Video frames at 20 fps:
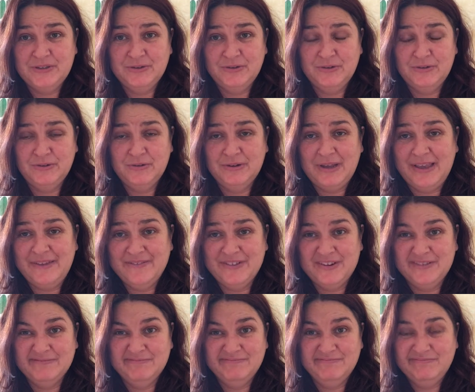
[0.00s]
to
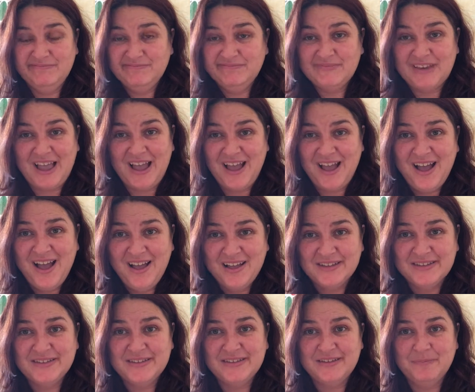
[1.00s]
even
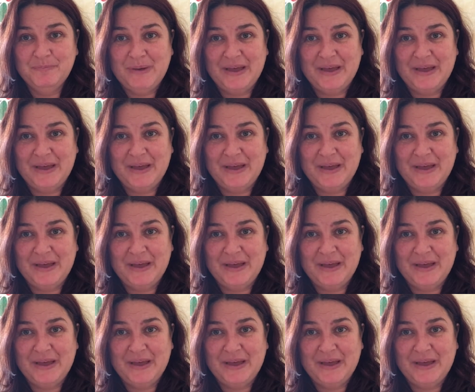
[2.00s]
ask.